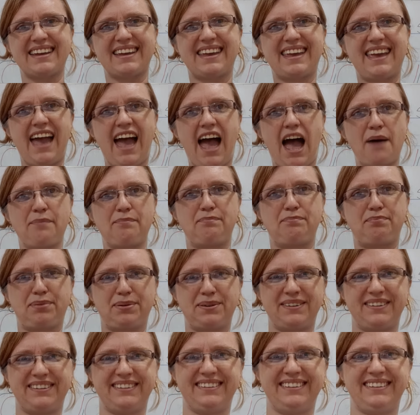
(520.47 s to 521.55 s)
Cap.
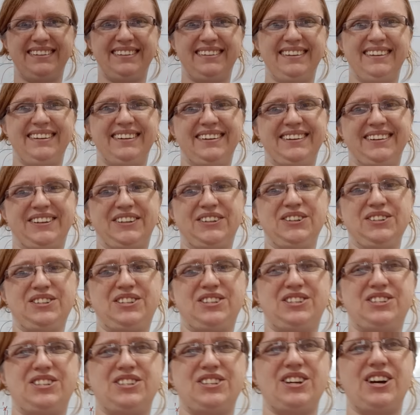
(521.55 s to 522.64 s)
Good
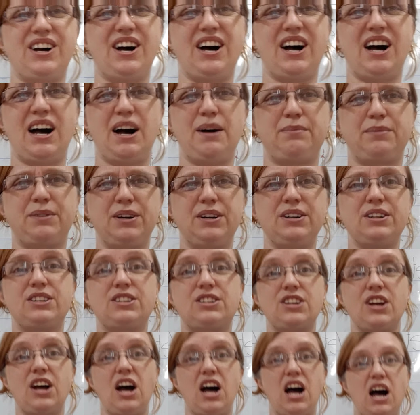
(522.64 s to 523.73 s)
job, good
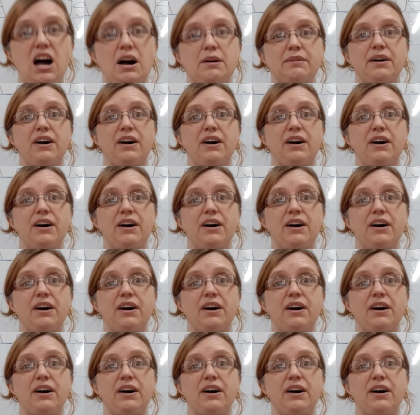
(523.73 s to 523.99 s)
job.